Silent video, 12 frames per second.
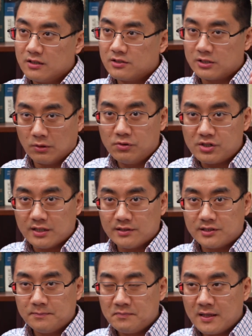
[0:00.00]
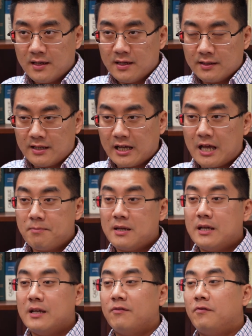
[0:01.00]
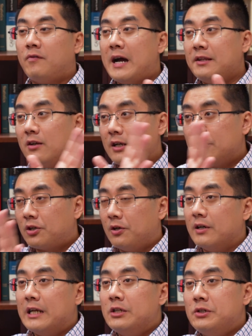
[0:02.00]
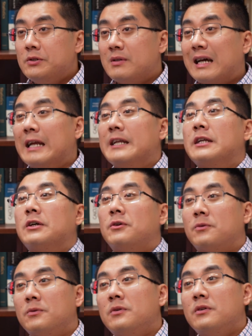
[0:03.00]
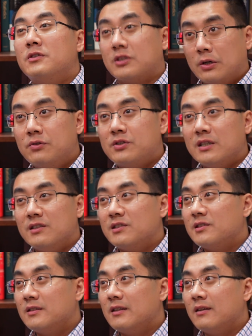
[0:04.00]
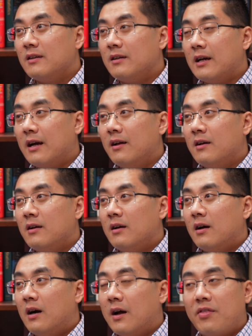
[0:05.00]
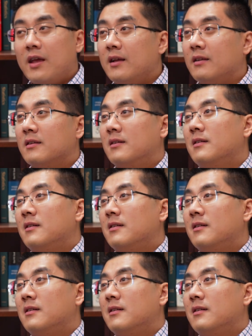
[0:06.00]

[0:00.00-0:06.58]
solutions that can be finally turned into clinical solutions. Yeah, I think